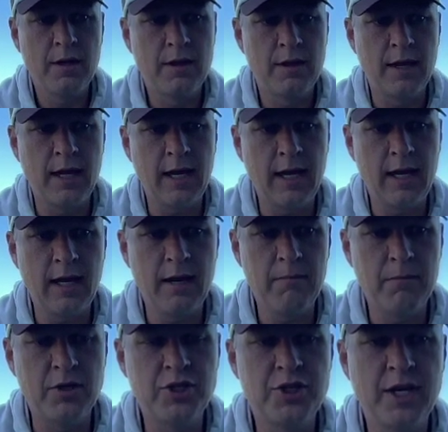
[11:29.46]
the
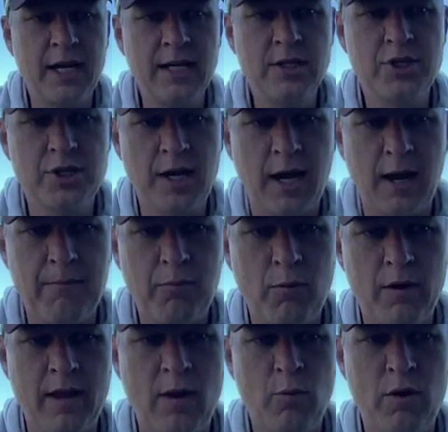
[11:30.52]
machine shop
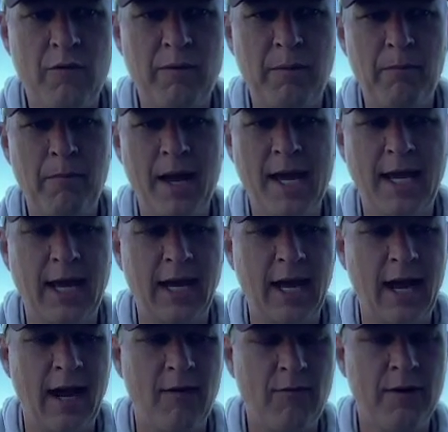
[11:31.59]
where they would have been
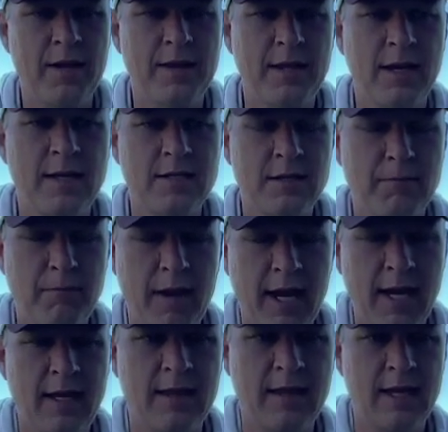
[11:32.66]
making everything to
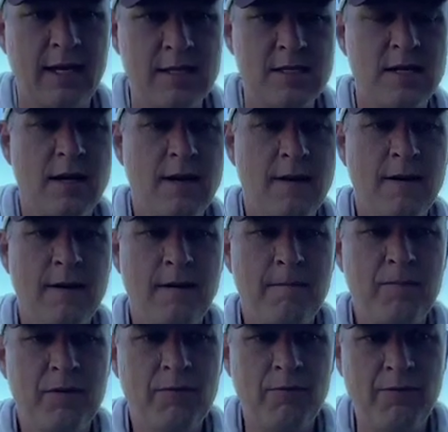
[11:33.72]
make these
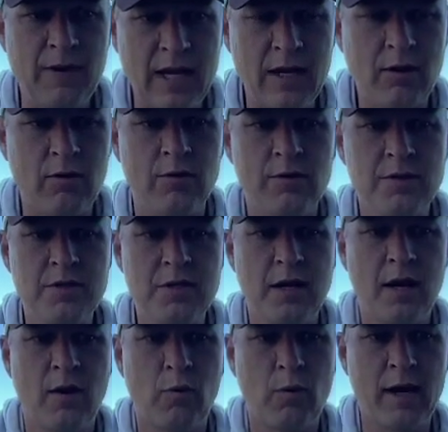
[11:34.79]
vehicles
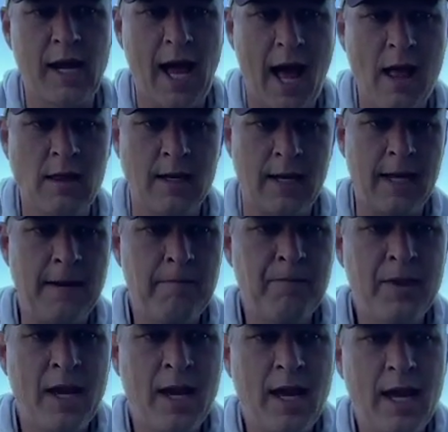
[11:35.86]
a reality.
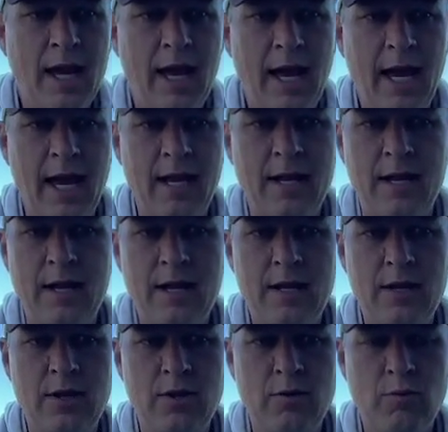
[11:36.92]
And
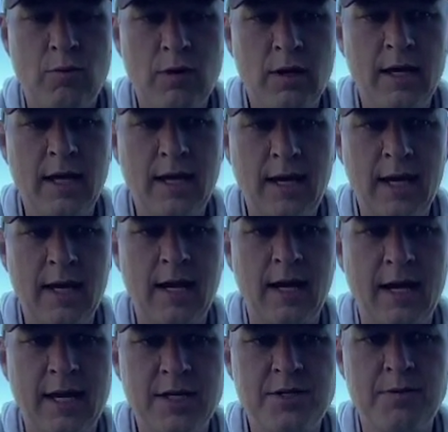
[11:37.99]
you really get a
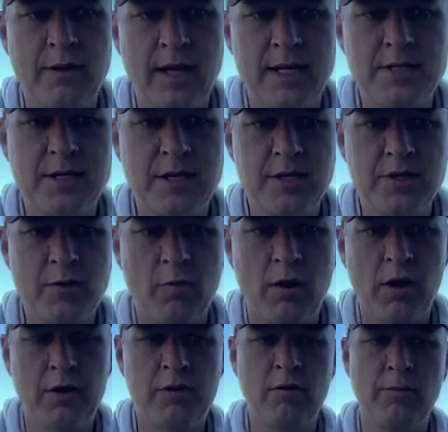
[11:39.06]
history lesson as you
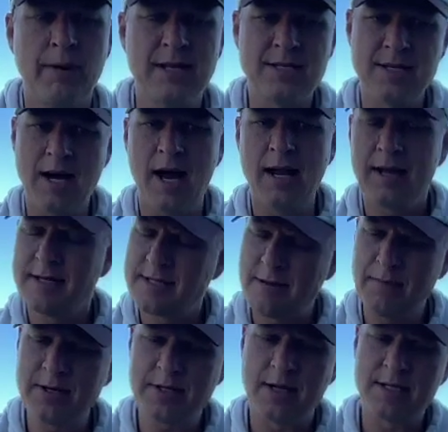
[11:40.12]
walk through. But it's not, as I
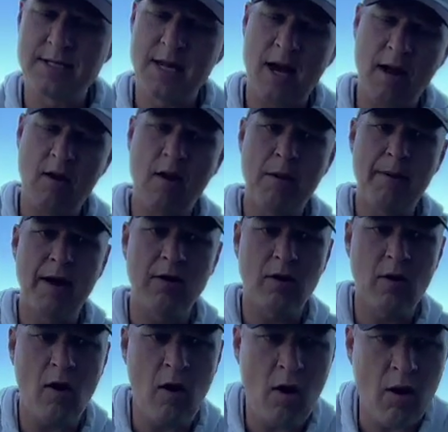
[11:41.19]
mentioned, it's not all about
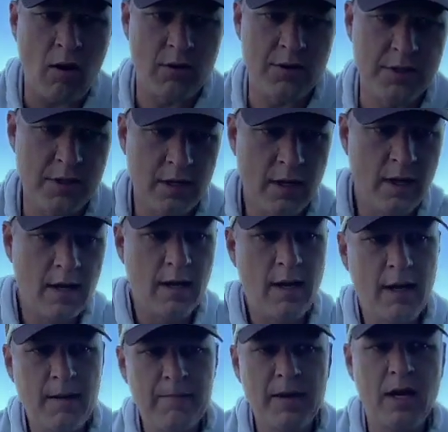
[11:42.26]
cars.
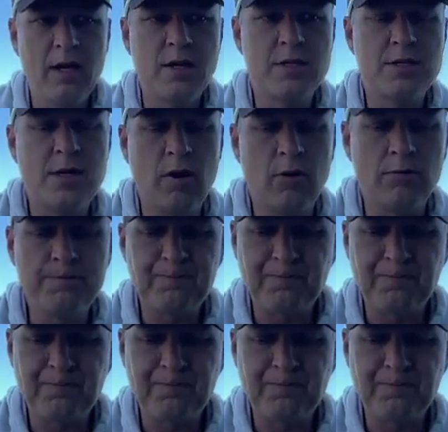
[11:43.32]
So